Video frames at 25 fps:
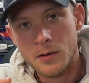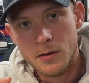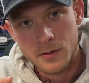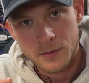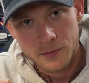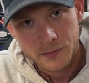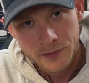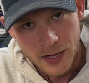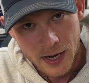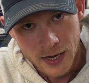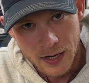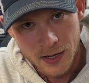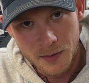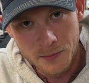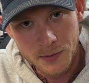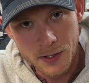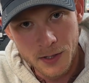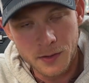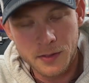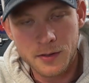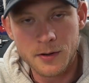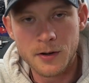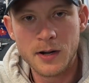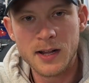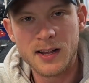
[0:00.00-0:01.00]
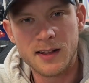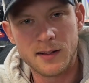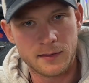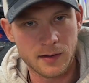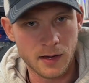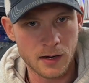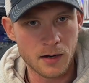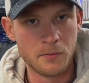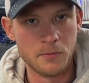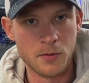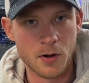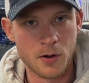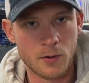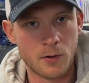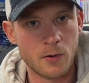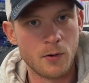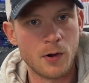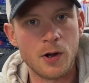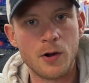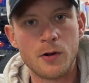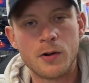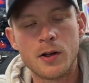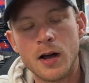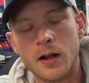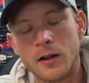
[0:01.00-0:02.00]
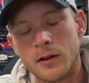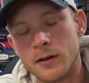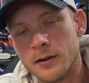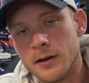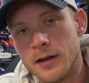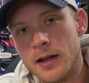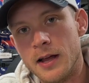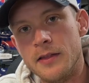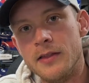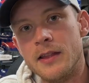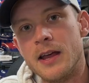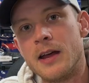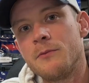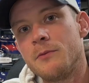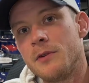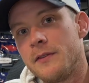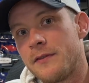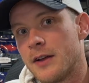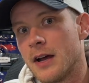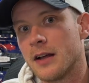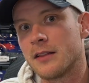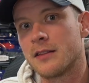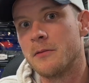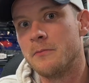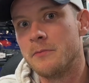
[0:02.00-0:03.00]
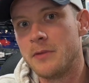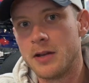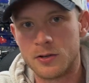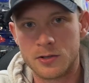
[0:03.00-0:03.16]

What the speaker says: 10W30, that's like a motor oil color. And then we've got the mint